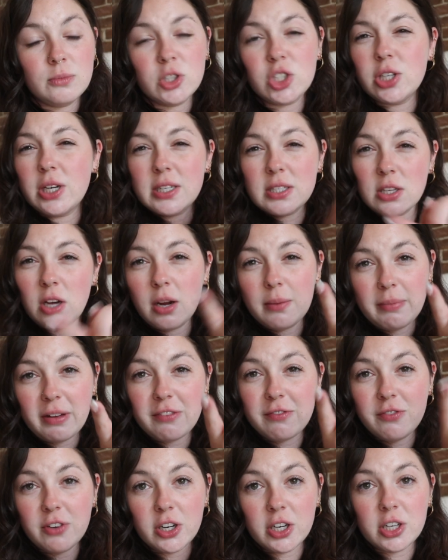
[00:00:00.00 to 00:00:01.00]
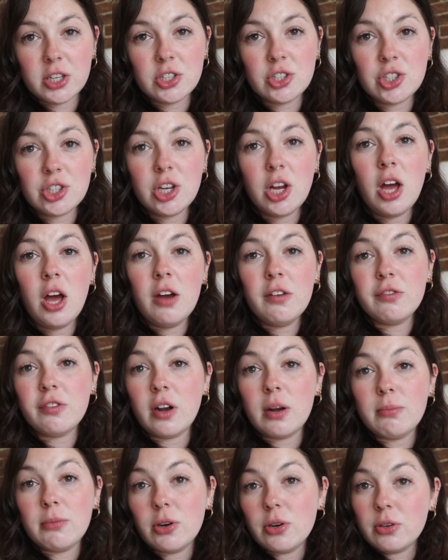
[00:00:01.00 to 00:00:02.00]
which you guys saw in my footage
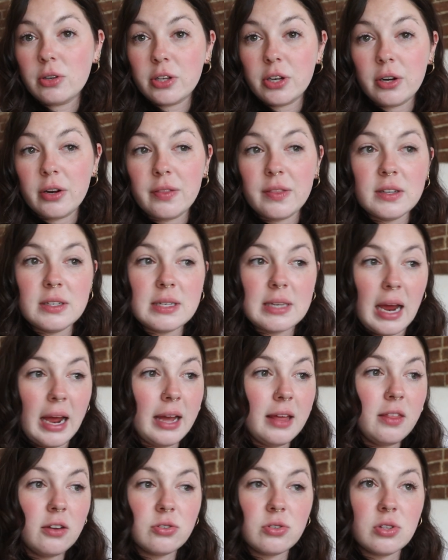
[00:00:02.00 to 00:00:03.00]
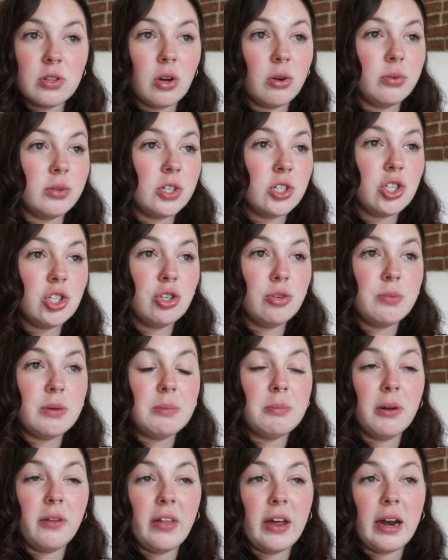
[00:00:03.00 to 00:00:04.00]
from earlier in the day. Those are the only two
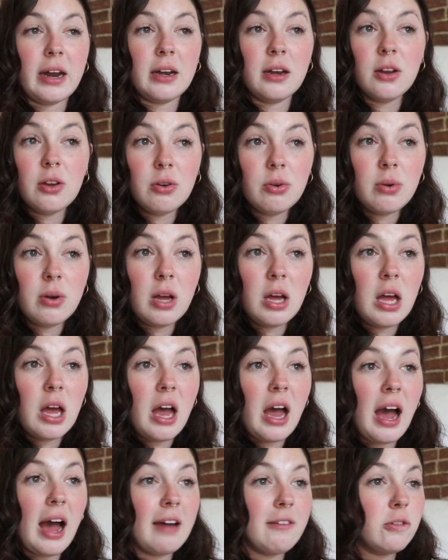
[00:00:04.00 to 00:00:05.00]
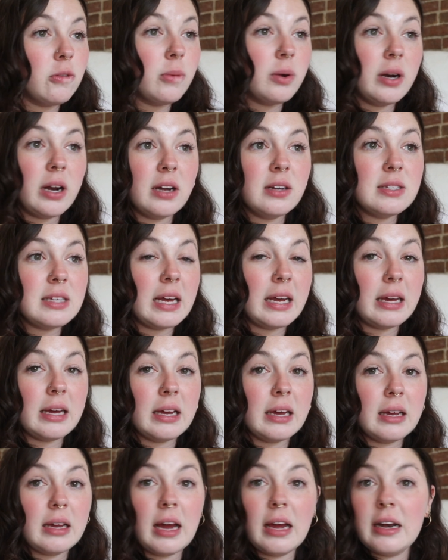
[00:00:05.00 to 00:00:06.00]
people that I knew. Everyone else I
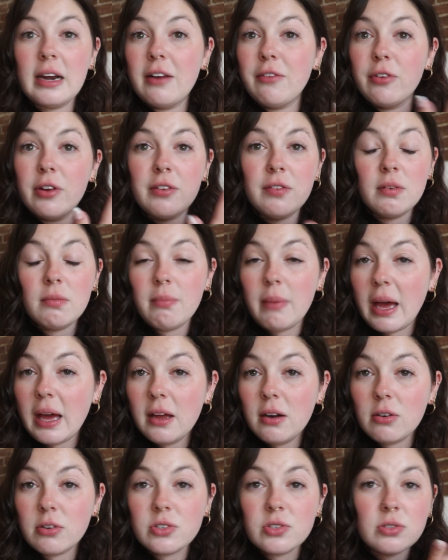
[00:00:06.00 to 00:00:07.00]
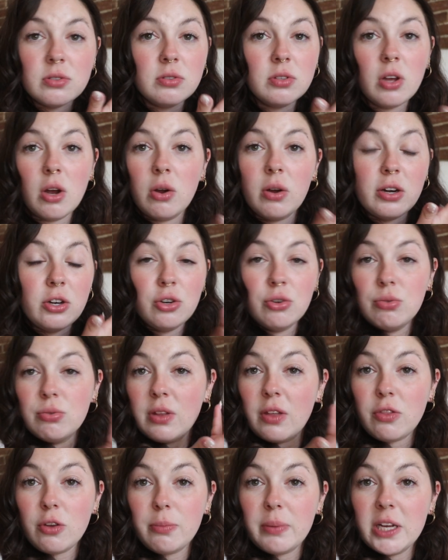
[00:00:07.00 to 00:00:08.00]
had never even met or knew
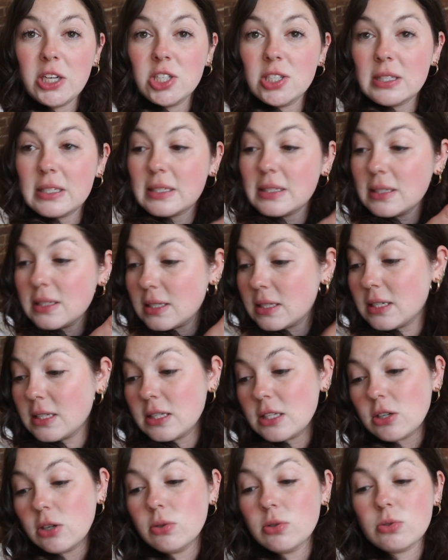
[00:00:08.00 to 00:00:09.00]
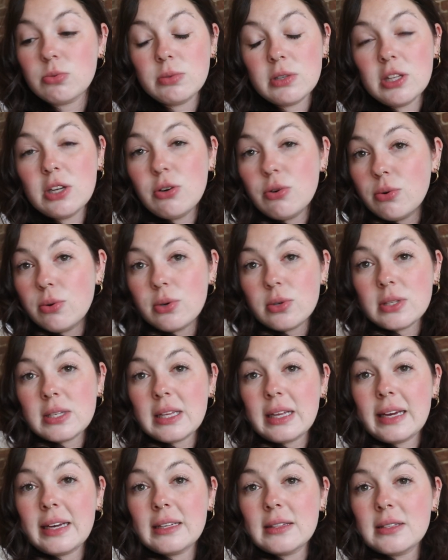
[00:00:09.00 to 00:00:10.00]
that their pages existed, so it was really cool to
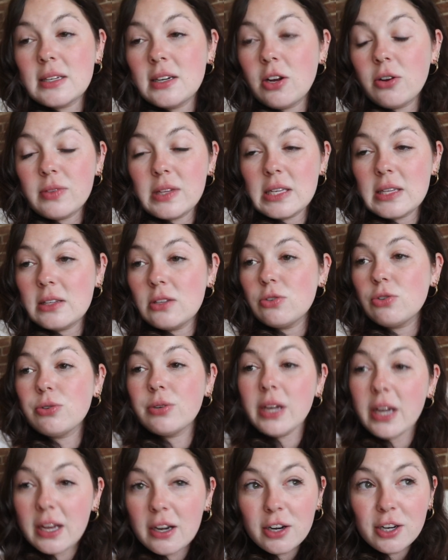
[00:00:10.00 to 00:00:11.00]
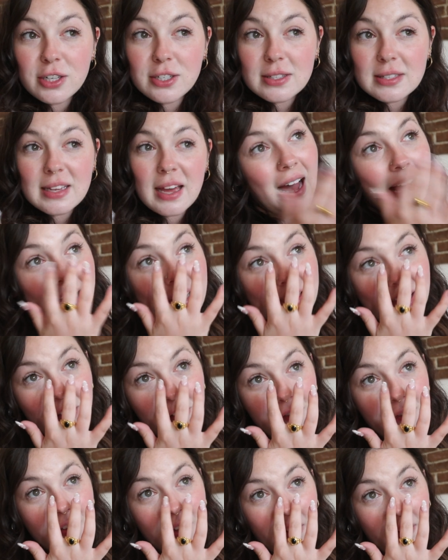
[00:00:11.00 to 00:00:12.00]
like get to know these new creators. I can
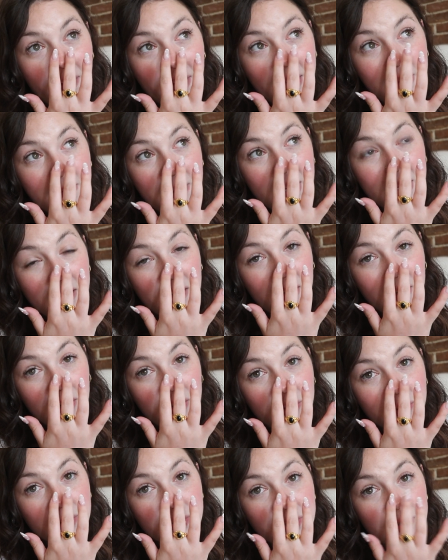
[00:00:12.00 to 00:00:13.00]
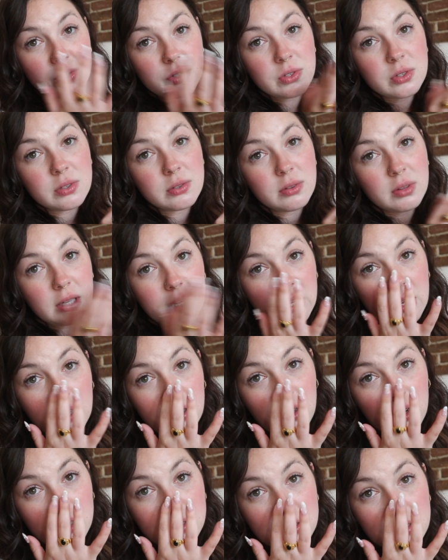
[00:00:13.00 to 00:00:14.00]
like feel like my nose like
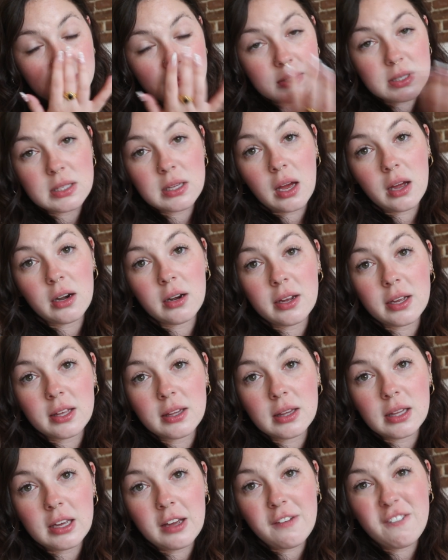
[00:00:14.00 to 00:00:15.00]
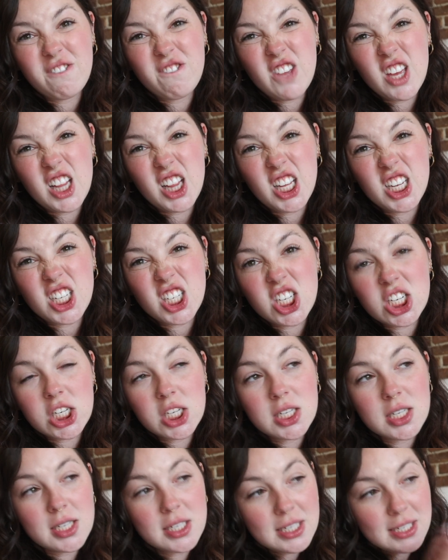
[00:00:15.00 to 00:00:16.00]
got some sun. I can like feel it.
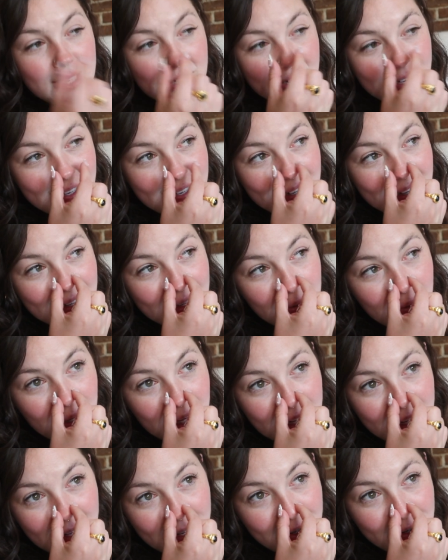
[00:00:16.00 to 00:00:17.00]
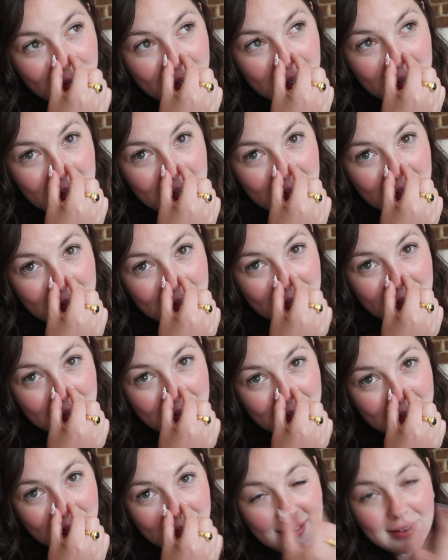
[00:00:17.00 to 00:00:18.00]
I'm like, icky.
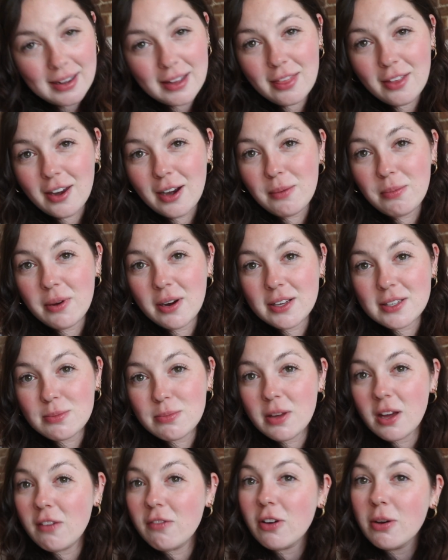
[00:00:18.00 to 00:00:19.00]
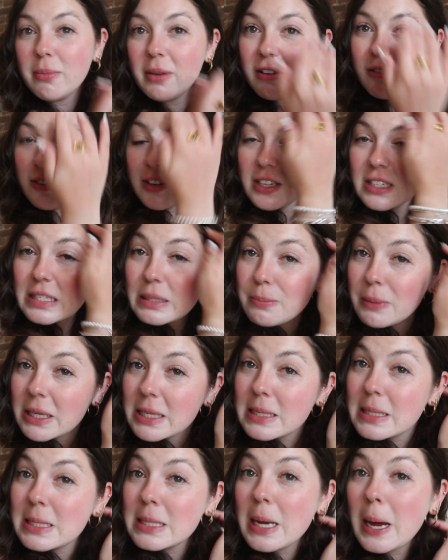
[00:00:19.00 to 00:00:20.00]
I thought I put SPF on my face,
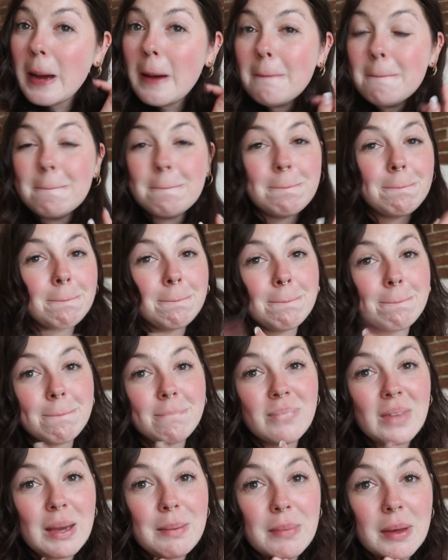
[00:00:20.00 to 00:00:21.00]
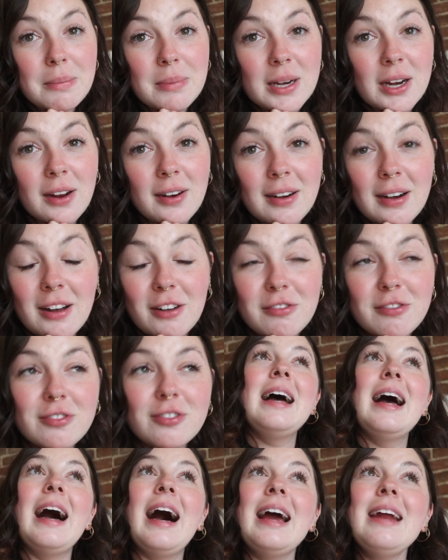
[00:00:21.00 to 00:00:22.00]
but maybe not enough.
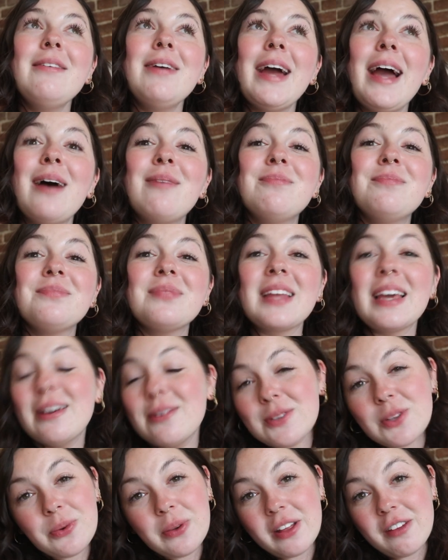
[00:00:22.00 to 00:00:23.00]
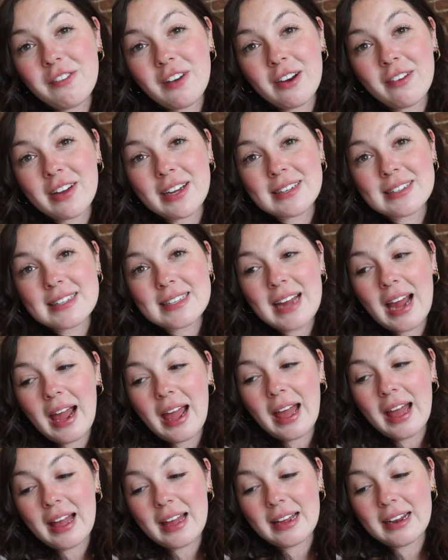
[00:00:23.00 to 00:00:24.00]
Anyway, it was a really fun event,
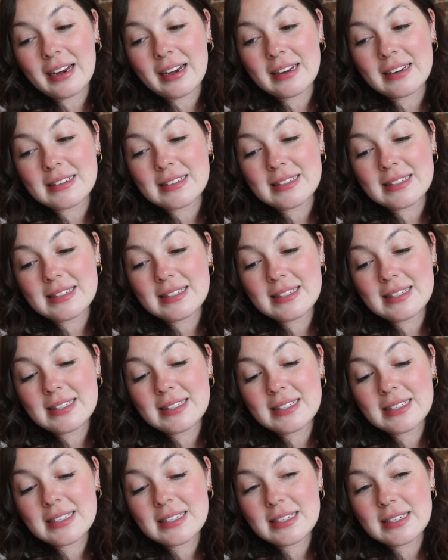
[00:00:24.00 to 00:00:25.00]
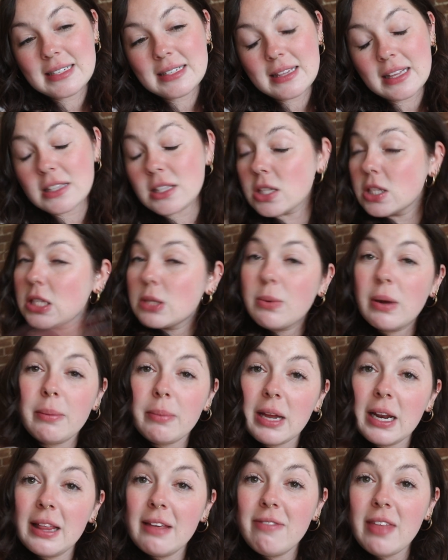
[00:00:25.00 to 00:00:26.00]
and that's what I'm
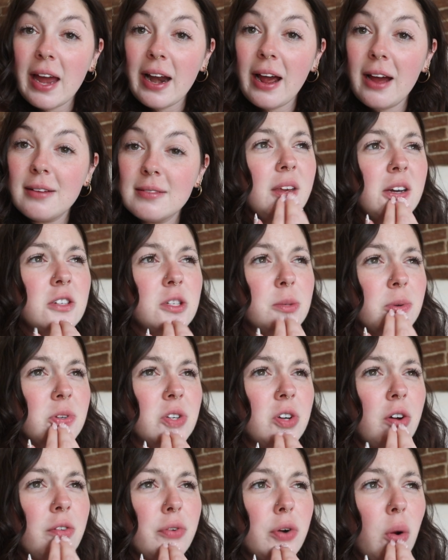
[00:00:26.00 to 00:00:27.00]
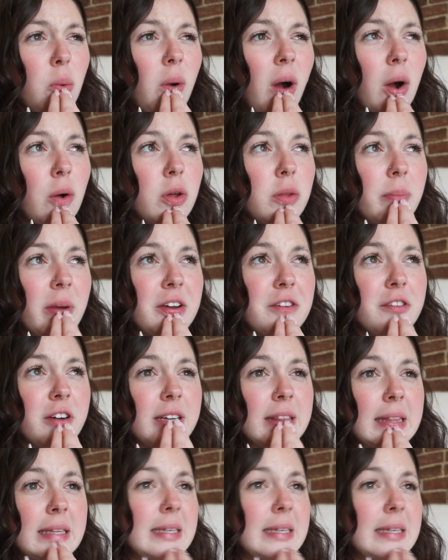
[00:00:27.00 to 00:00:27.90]
gonna leave that at. I was supposed to go for a walk with my friend